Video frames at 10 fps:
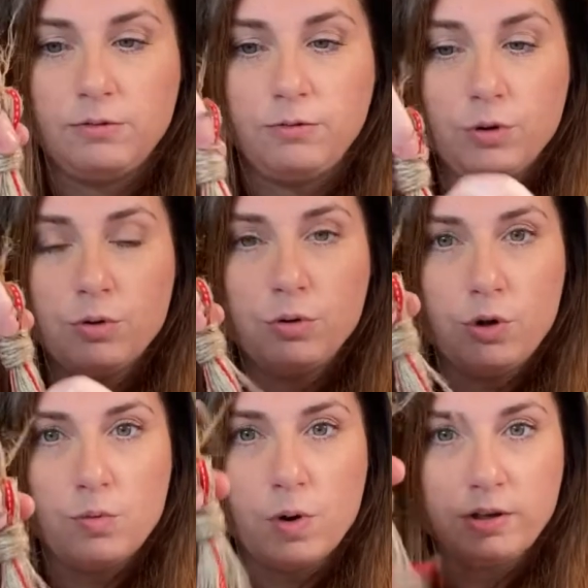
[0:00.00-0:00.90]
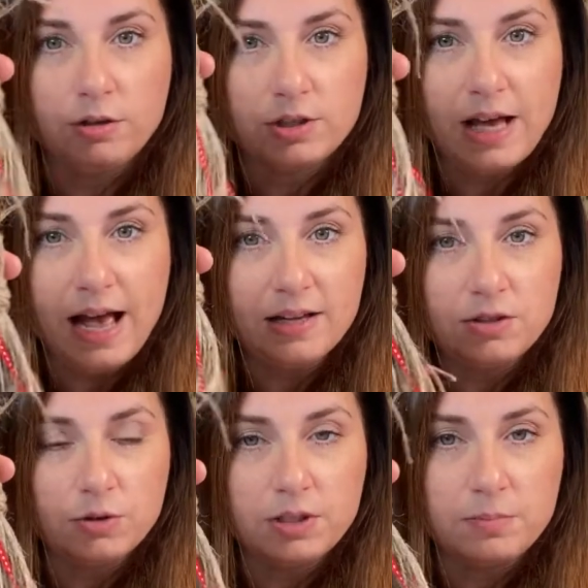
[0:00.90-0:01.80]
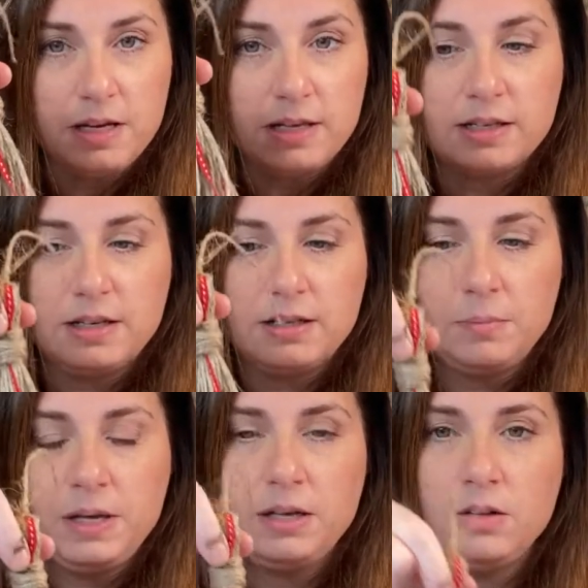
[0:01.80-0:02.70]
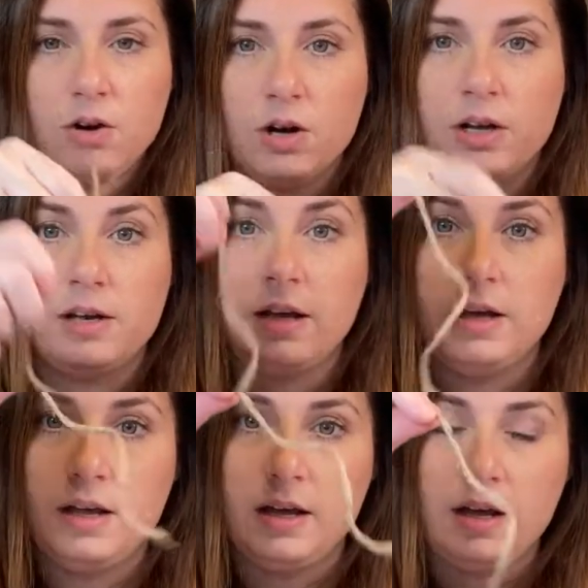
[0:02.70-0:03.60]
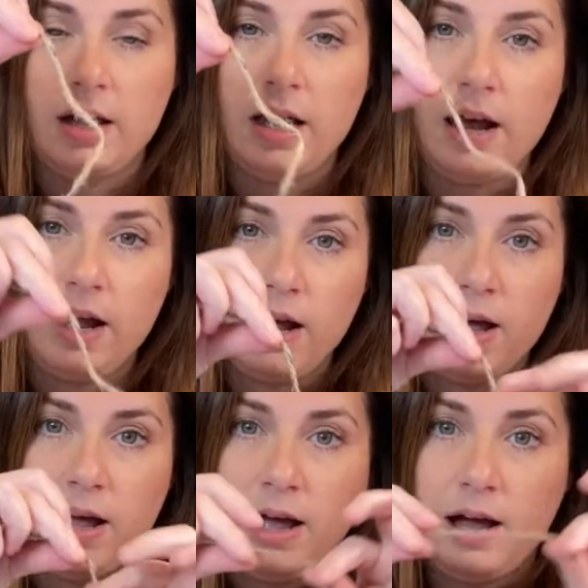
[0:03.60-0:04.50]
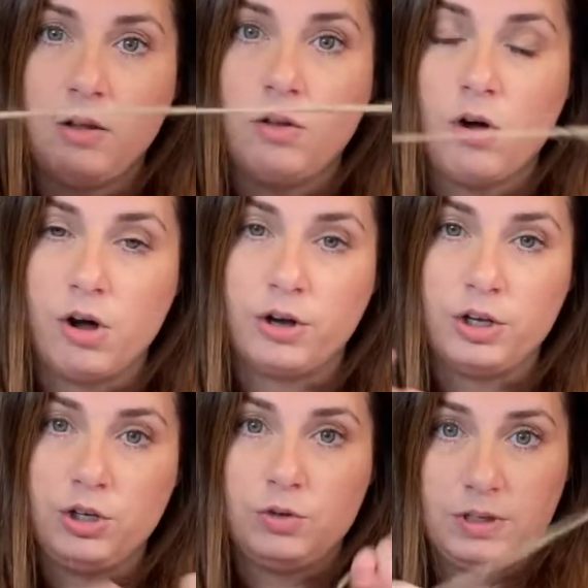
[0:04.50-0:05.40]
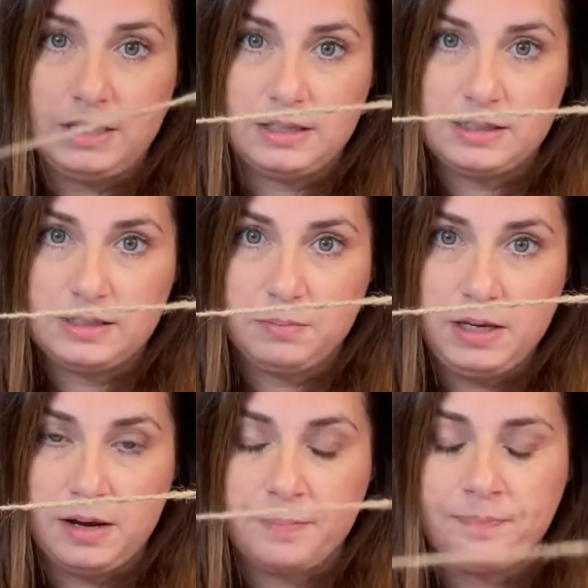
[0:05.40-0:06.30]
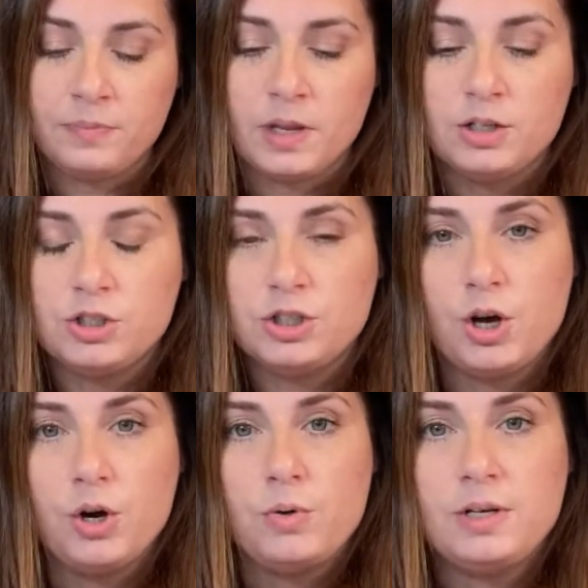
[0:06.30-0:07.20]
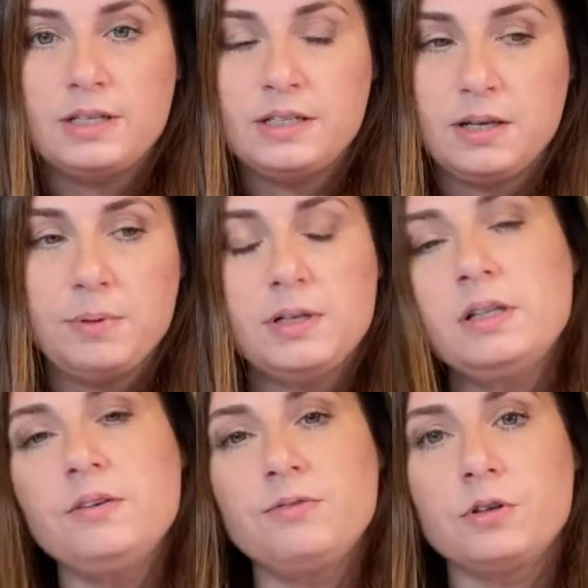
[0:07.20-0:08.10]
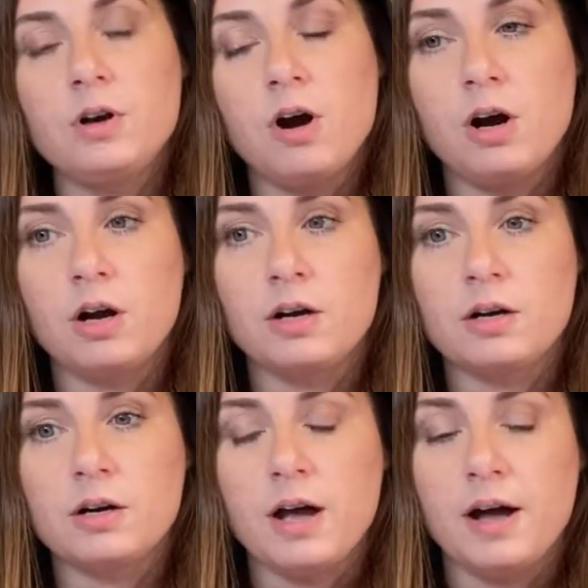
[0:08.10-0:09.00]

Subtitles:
full you want your tassel to be is going to depend on how long you need this to be. So typically for our